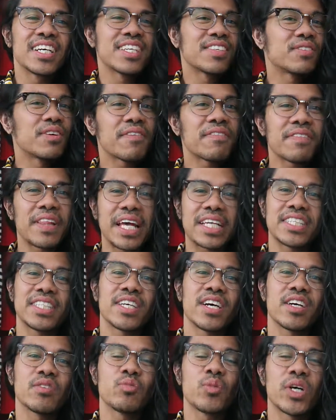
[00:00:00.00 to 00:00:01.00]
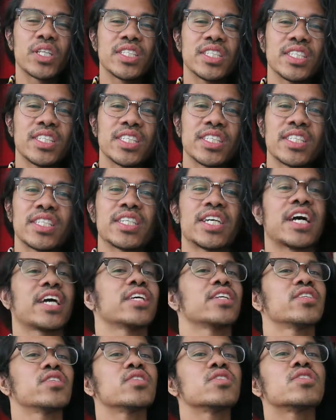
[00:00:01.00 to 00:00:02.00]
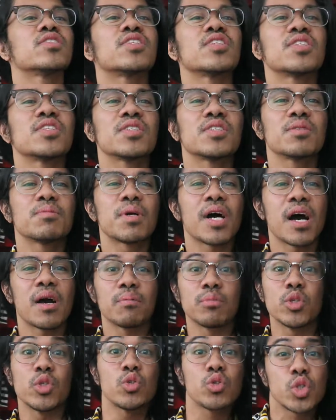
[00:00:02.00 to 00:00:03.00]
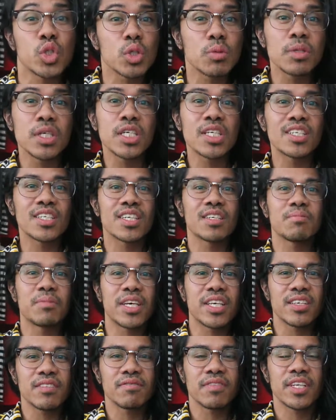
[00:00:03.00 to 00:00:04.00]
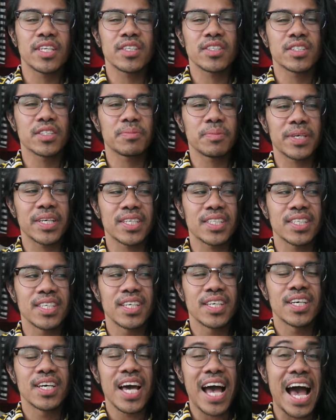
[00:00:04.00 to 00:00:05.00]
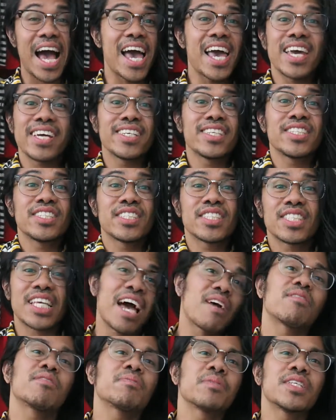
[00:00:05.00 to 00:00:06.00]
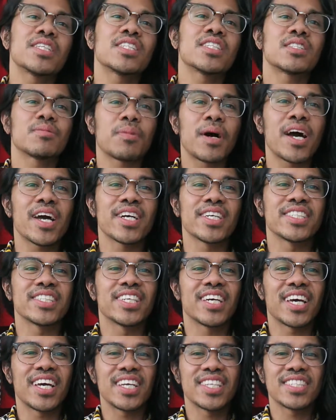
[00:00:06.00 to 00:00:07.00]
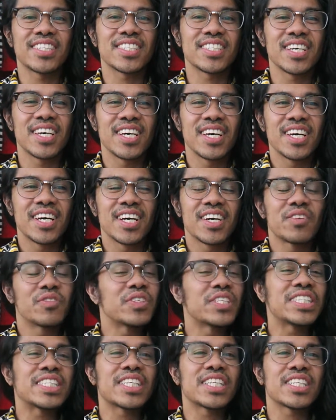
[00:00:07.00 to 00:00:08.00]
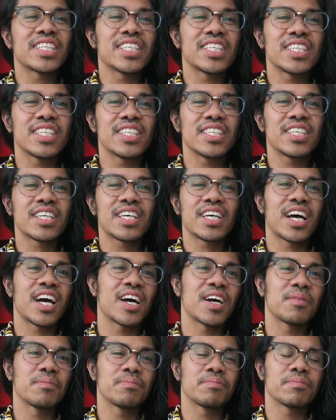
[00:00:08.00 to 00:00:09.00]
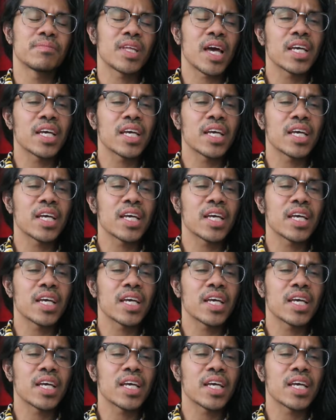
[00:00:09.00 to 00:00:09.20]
reflecting on 1 year at YouTube. I'm YouTubing and making videos, but I just haven't been inspired. And recently, I